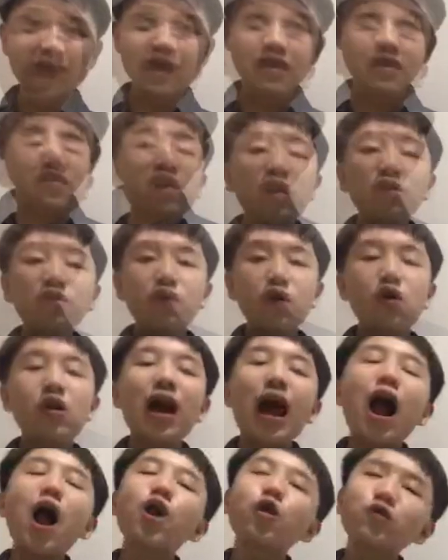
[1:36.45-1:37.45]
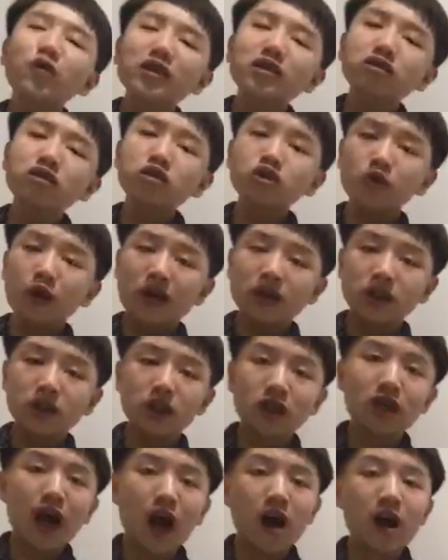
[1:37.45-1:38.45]
Therefore, our research questions
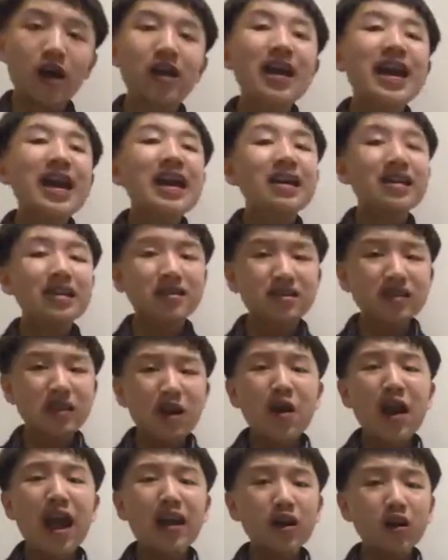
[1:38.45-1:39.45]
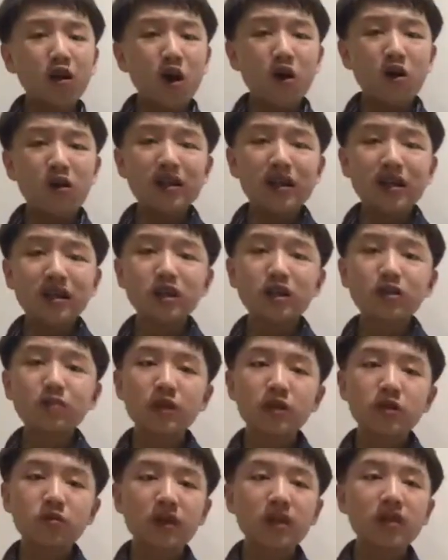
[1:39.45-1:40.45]
are: is there any correlation
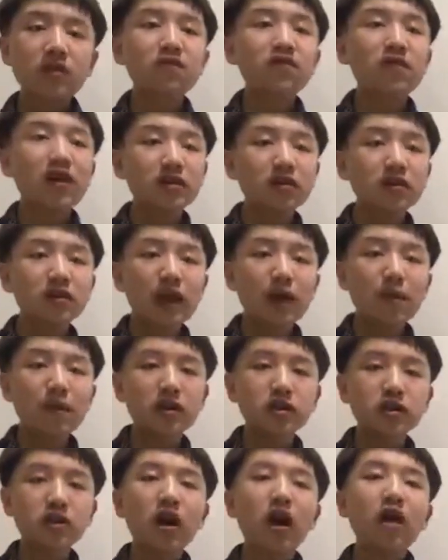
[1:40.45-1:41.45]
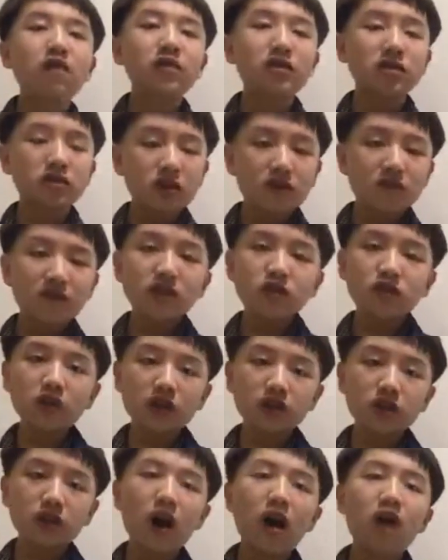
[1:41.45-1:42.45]
between the fractal dimension of the surface
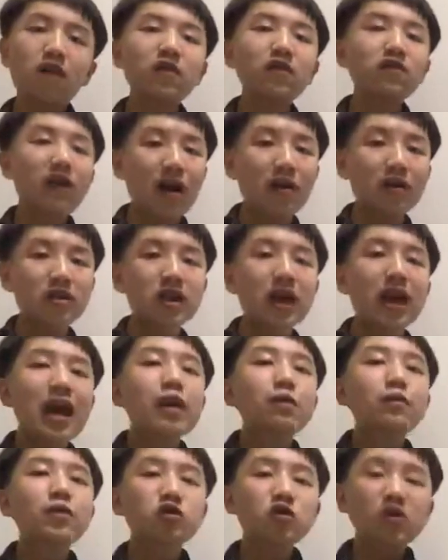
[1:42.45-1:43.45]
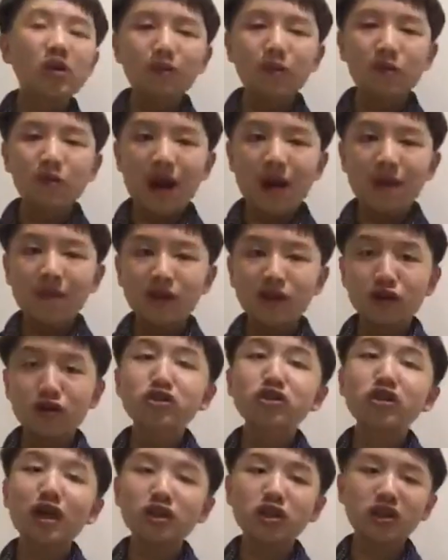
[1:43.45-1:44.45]
structure of a virus between parameters
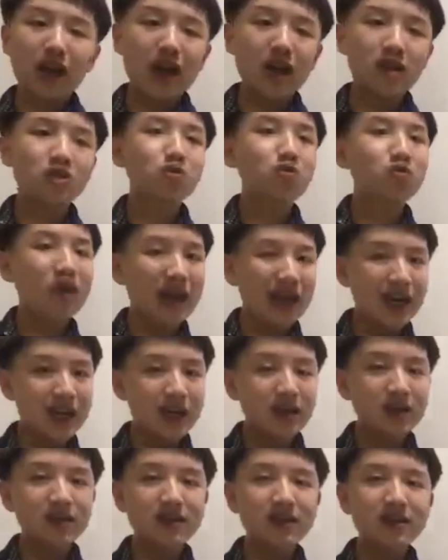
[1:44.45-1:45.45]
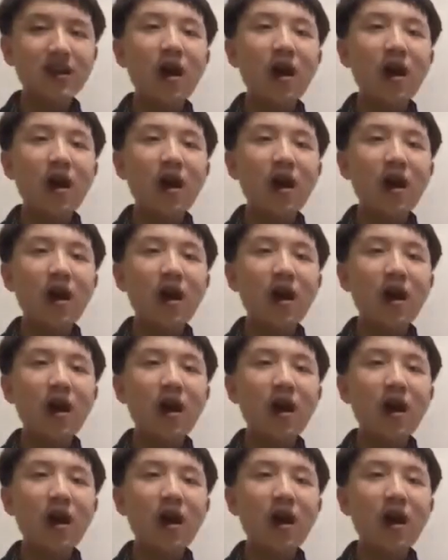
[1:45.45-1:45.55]
such as radius,